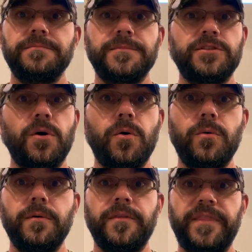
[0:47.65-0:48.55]

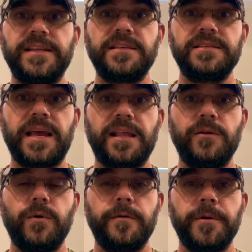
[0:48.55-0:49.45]
So that's exactly
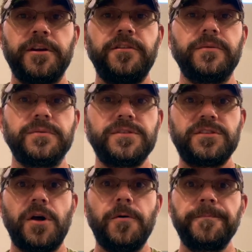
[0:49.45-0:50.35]
what I'm gonna do.
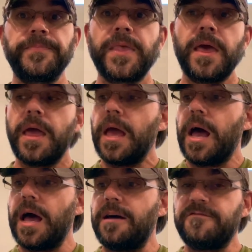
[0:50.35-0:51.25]
So
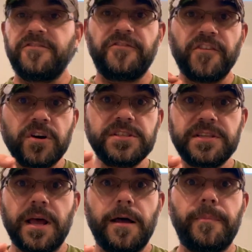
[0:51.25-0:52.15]
uh,
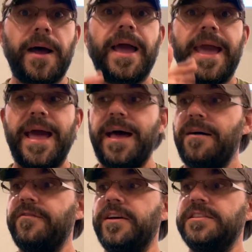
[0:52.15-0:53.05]
first up, I
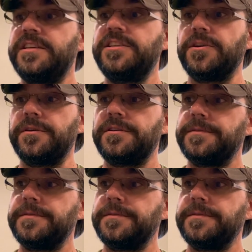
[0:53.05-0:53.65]
have a t-shirt.